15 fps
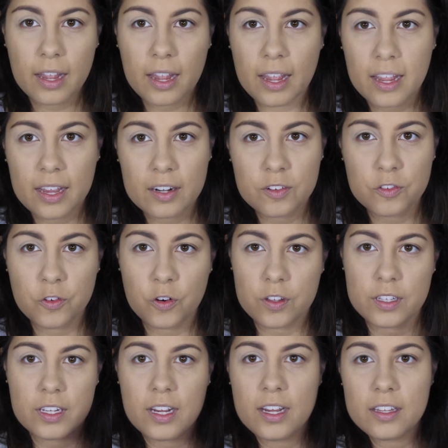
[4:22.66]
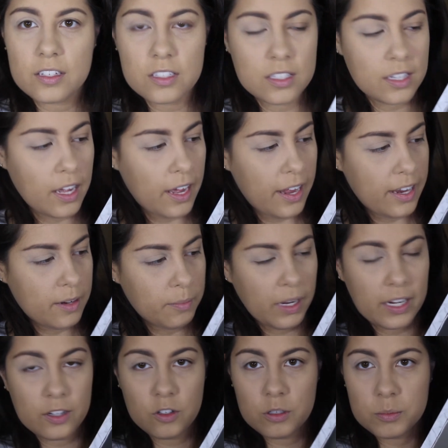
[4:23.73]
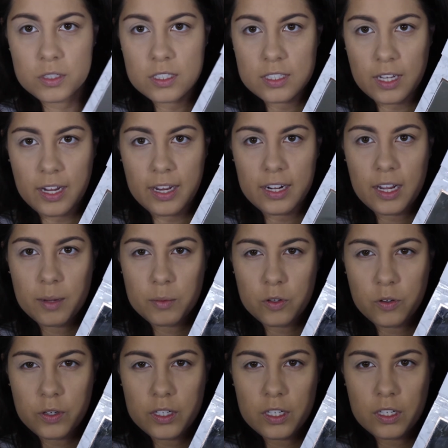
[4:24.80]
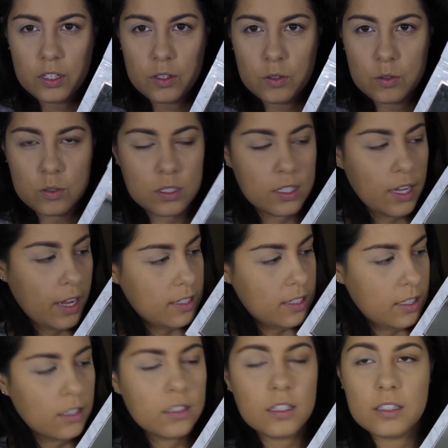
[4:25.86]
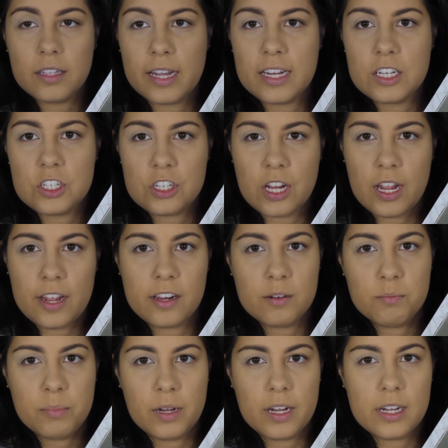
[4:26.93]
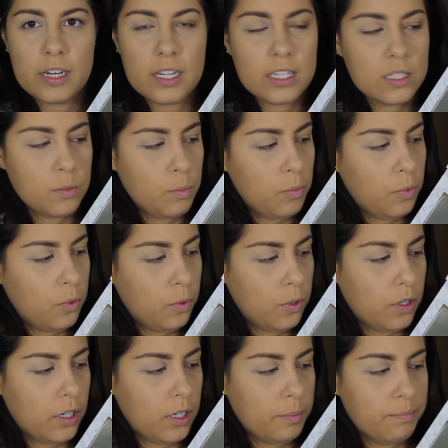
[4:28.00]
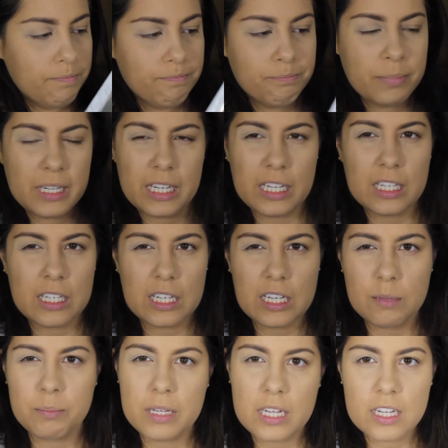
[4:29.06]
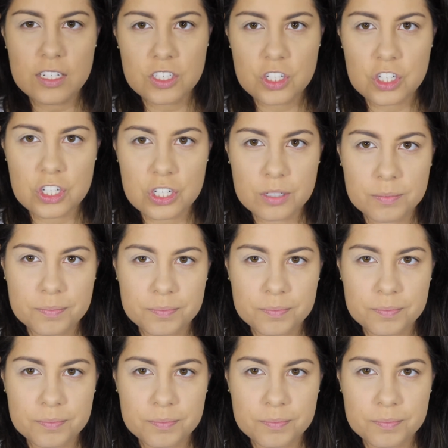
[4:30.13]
And for the other side, my normal side, I'm going to use still a light shade, but it's more pinky peach.